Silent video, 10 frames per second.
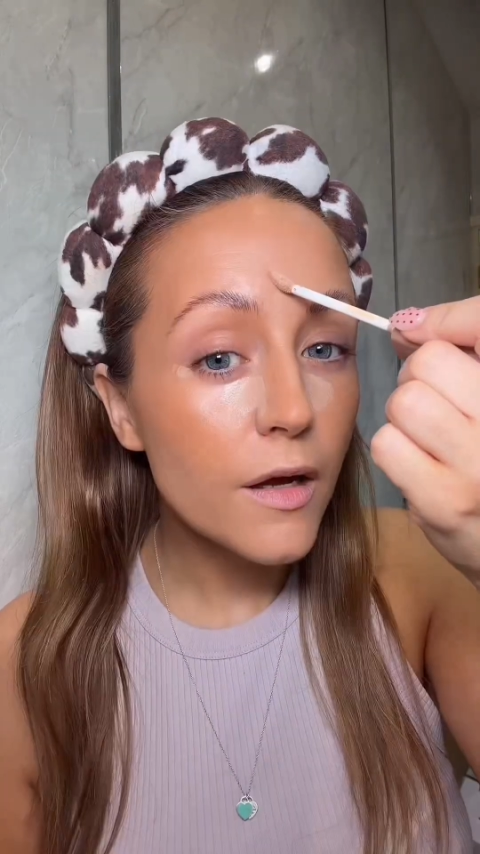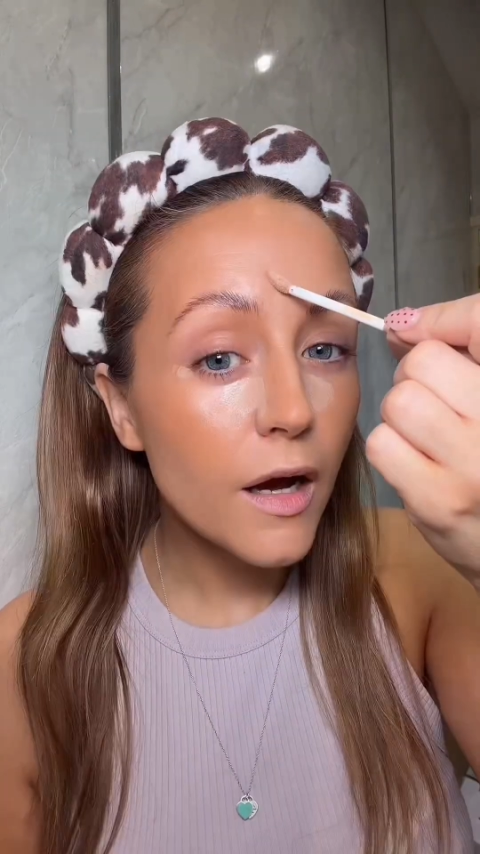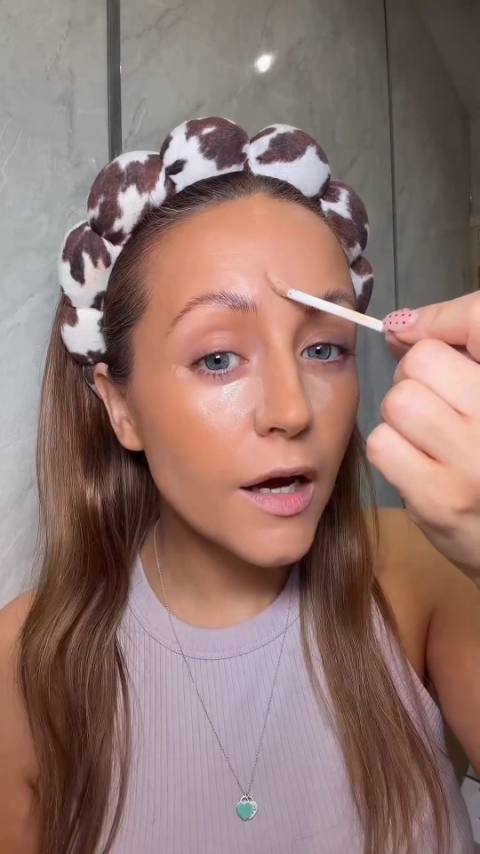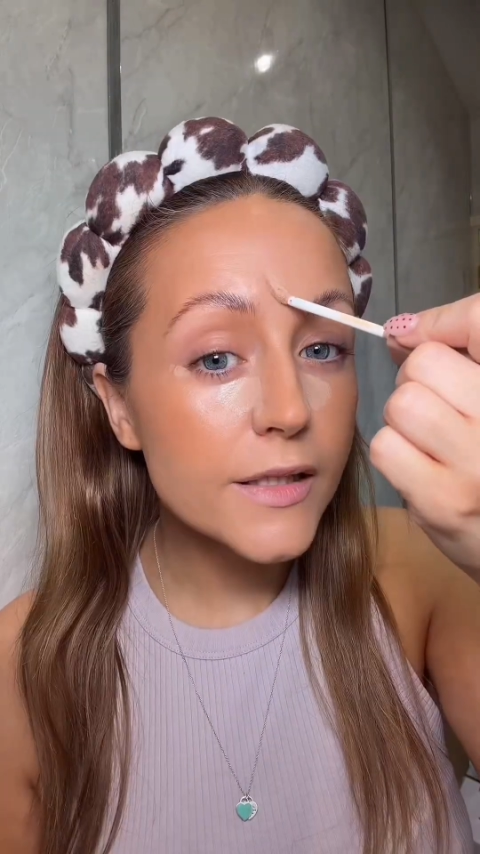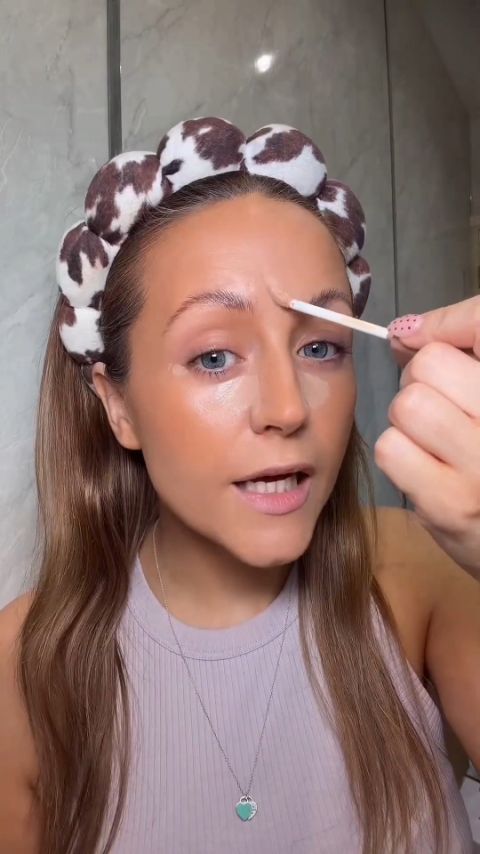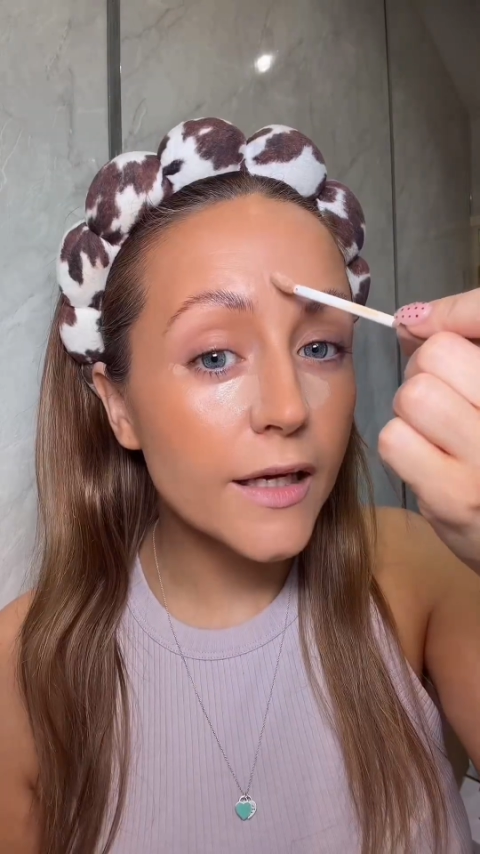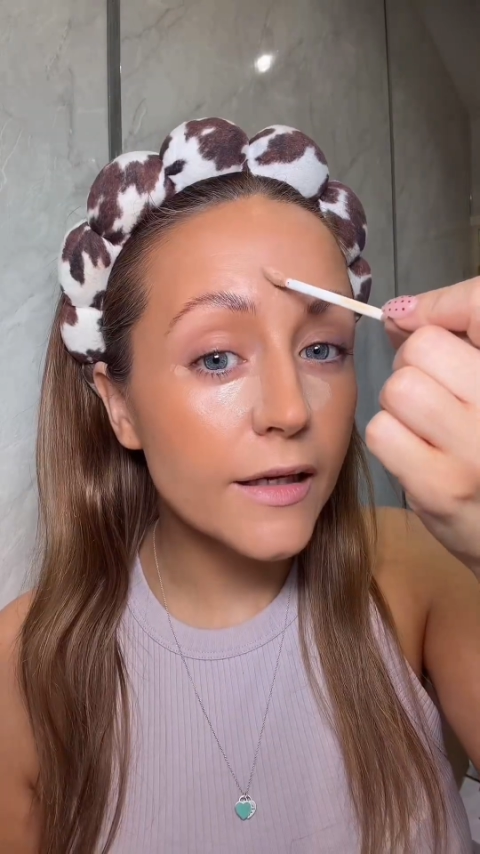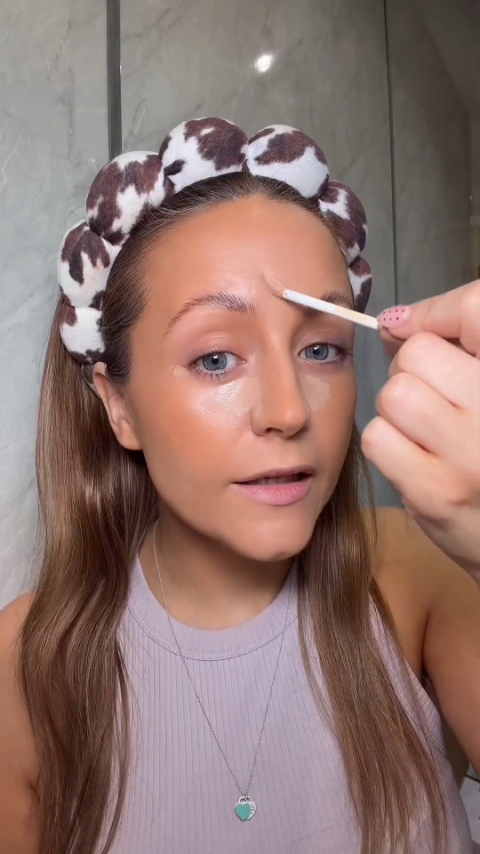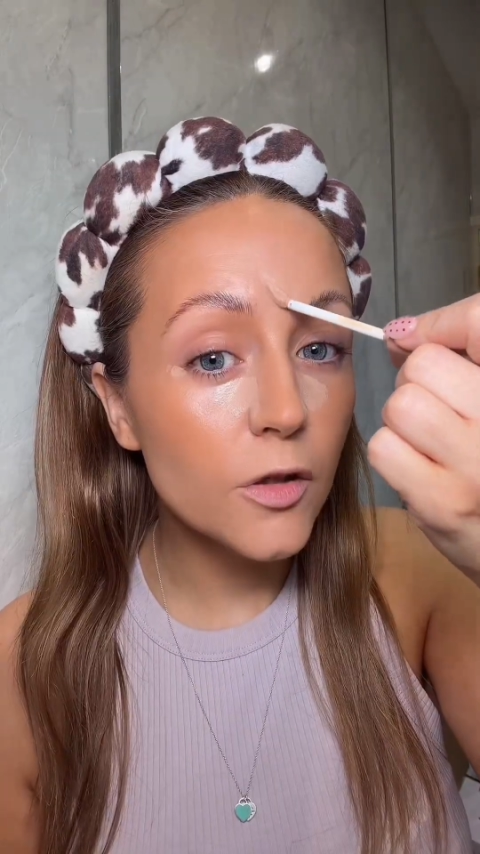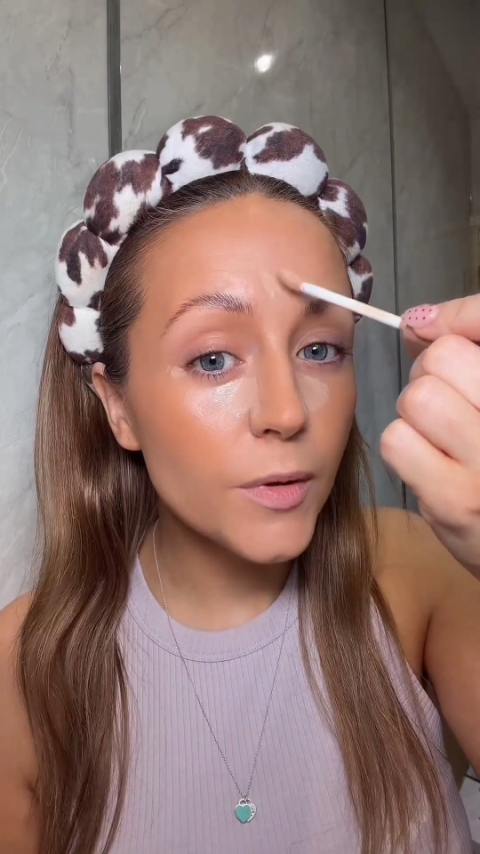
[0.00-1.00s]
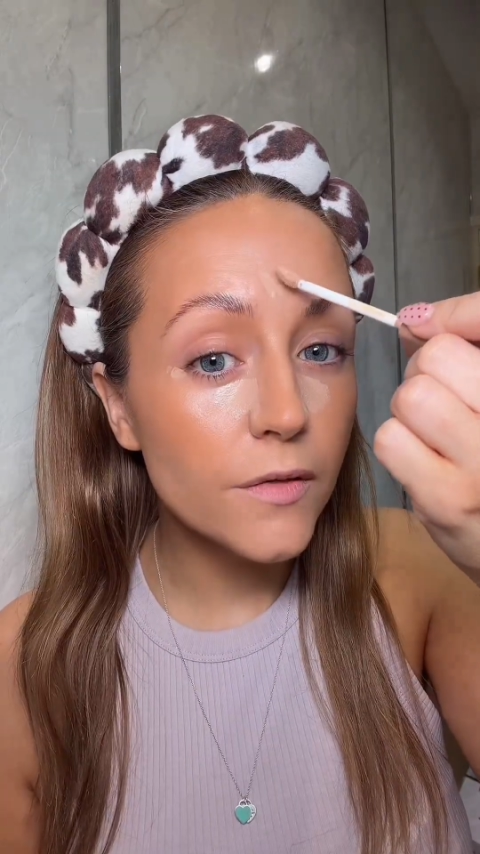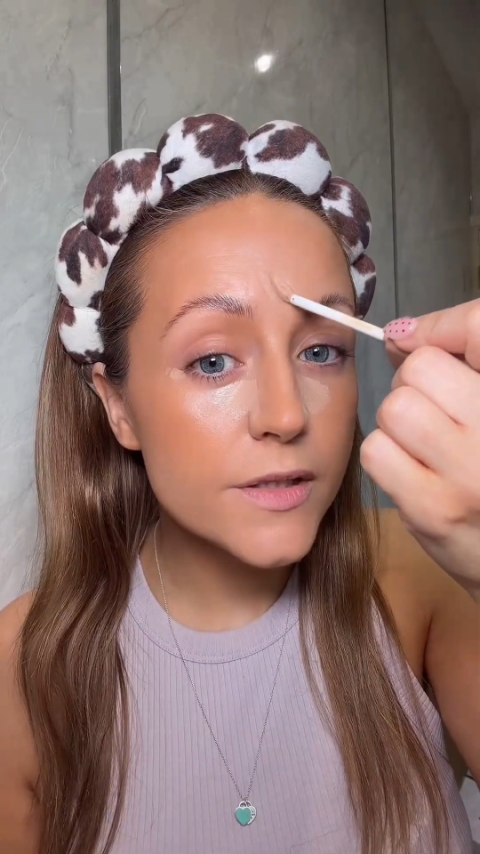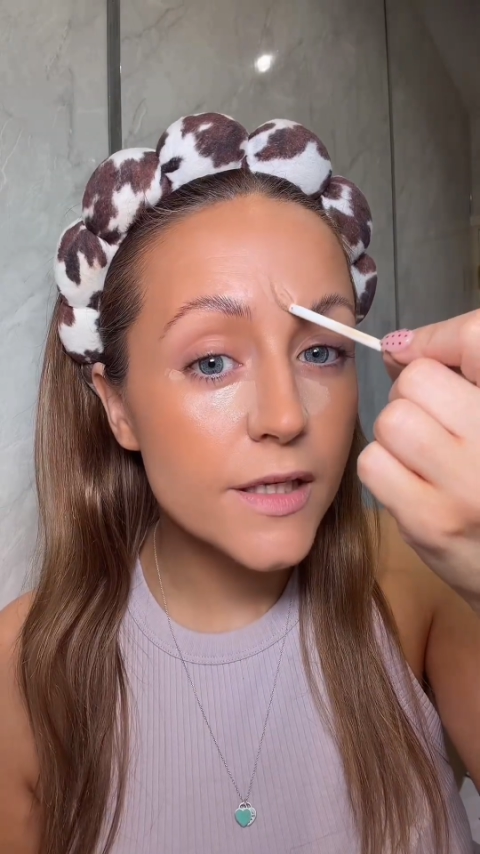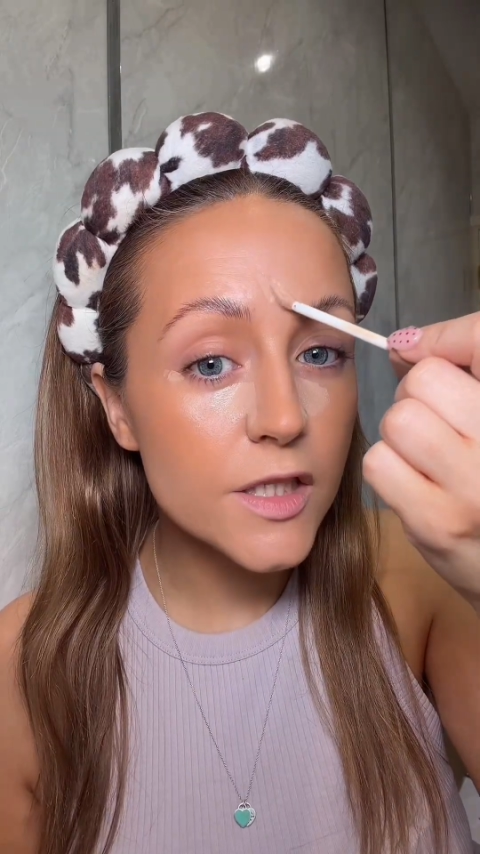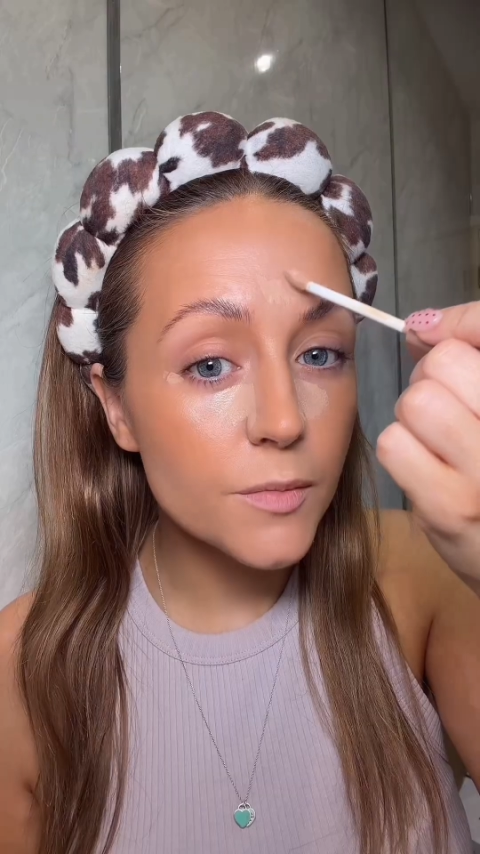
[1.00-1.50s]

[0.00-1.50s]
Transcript: I take a little bit on the centre